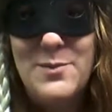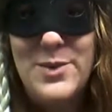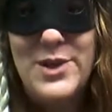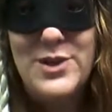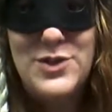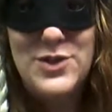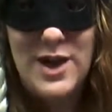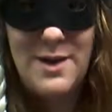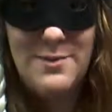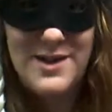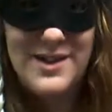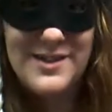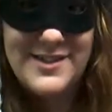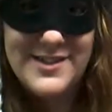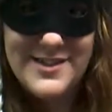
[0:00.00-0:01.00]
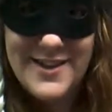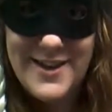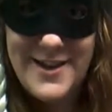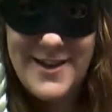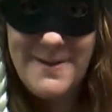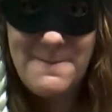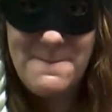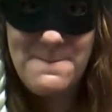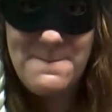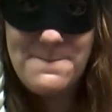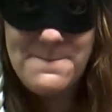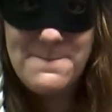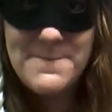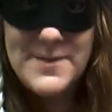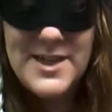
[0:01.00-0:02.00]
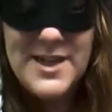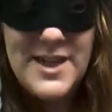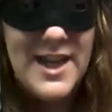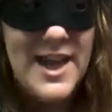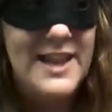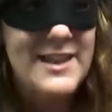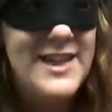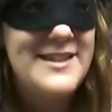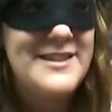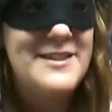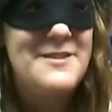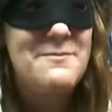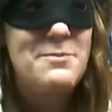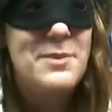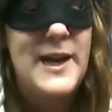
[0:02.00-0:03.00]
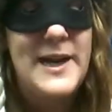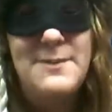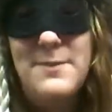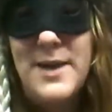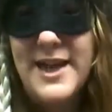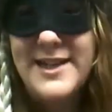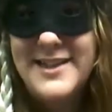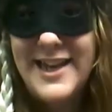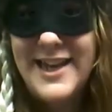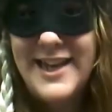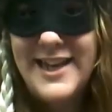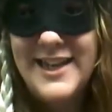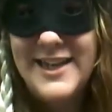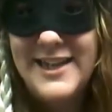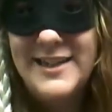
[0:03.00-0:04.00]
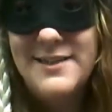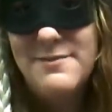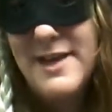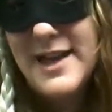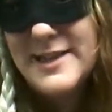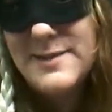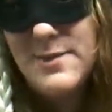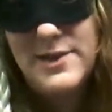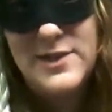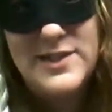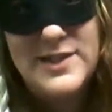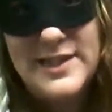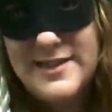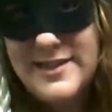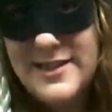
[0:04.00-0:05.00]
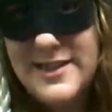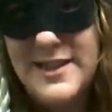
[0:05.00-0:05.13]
pajamas. And that's to brighten my day as much as it's